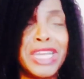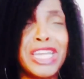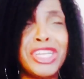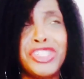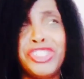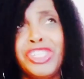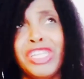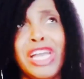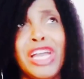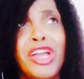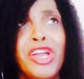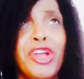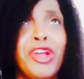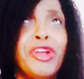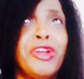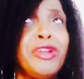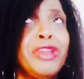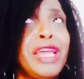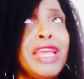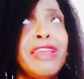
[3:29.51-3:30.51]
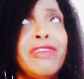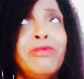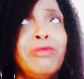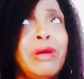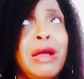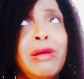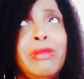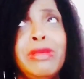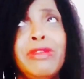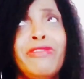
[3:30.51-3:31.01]
Actually, I earned like
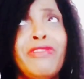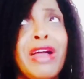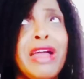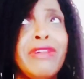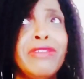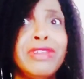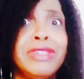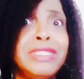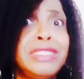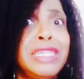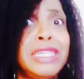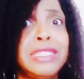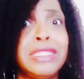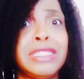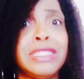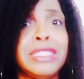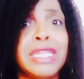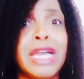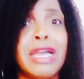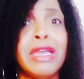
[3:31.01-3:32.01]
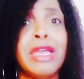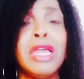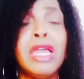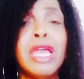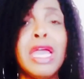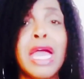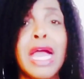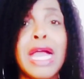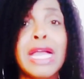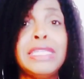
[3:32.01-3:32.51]
probably 5 or 6 because
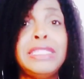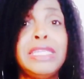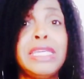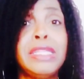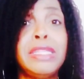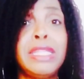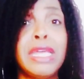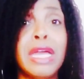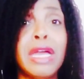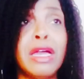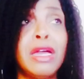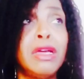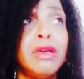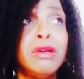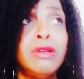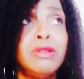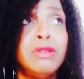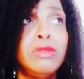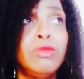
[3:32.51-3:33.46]
I did that.